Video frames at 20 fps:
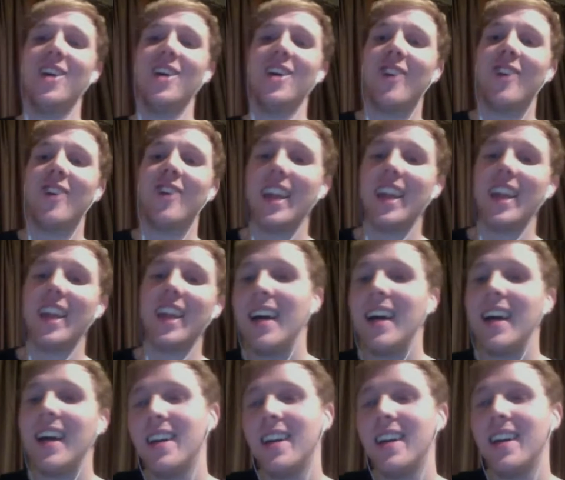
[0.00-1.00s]

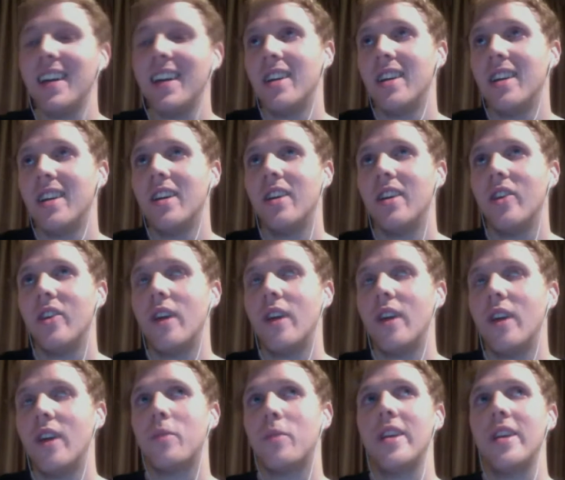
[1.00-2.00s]
Well,
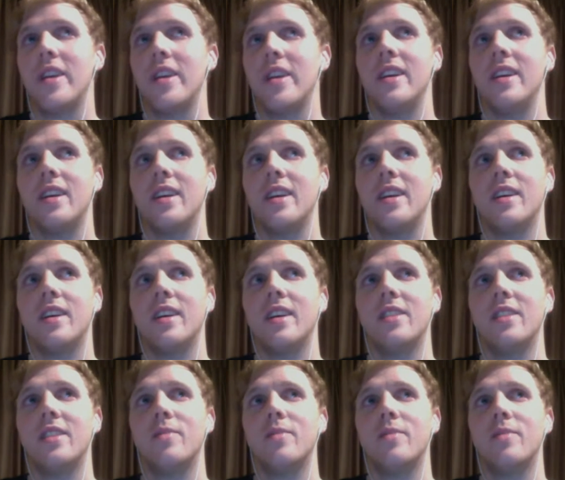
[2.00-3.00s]
it's pretty
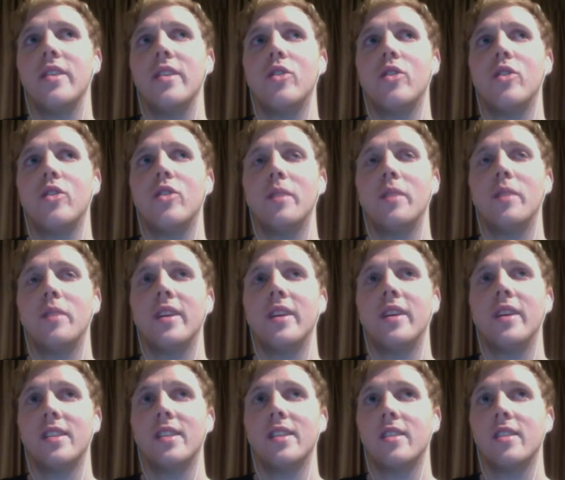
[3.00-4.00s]
cool
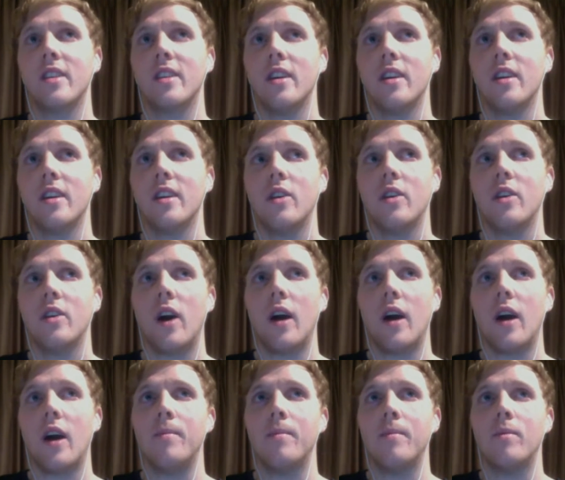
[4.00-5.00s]
because
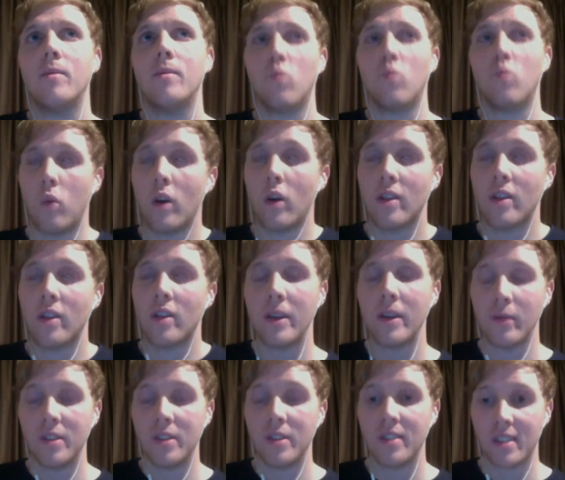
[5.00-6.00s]
one of the main
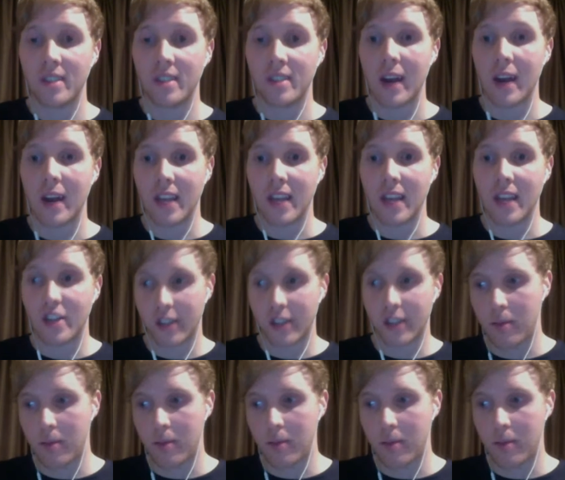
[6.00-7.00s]
reasons that I was actually
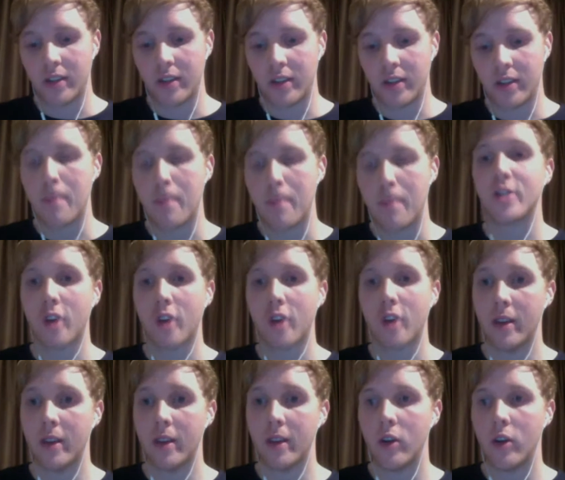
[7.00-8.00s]
able to get my job
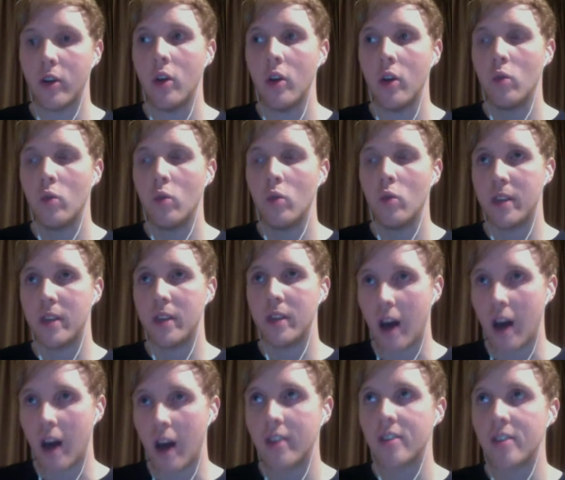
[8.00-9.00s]
here was
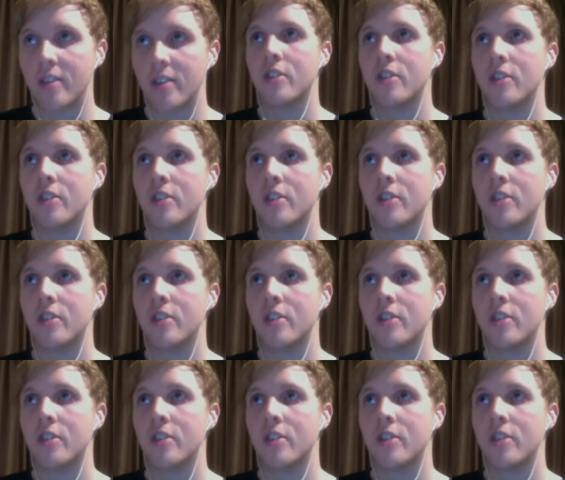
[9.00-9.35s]
because